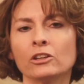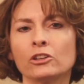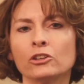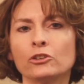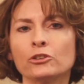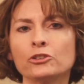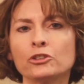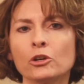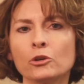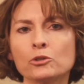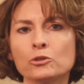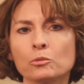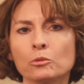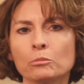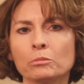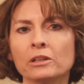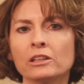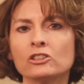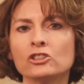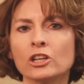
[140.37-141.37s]
Your dose will
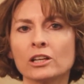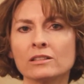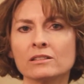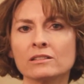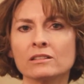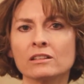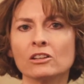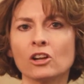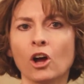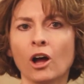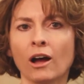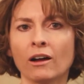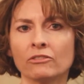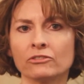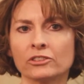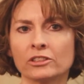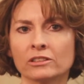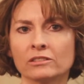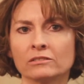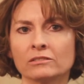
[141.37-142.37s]
be adjusted
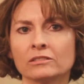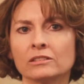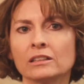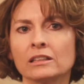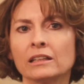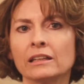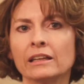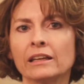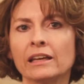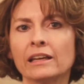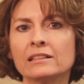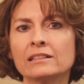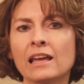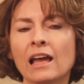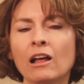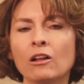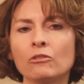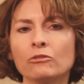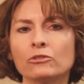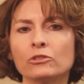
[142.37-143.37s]
often. It's
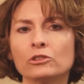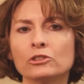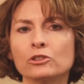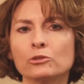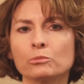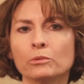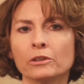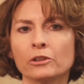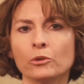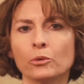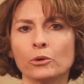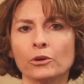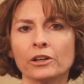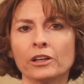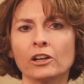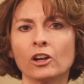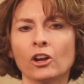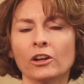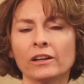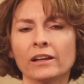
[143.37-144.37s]
helpful to record
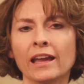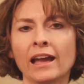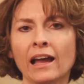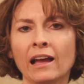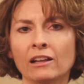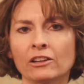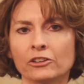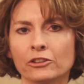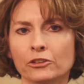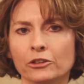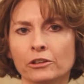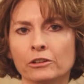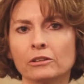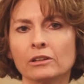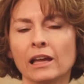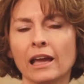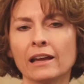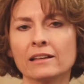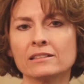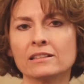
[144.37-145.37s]
it on a calendar
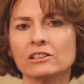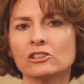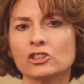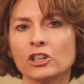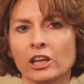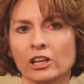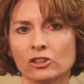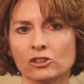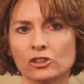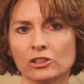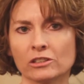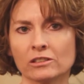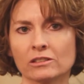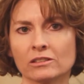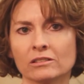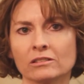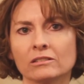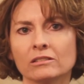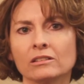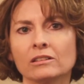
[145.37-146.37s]
as it
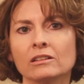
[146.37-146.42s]
changes.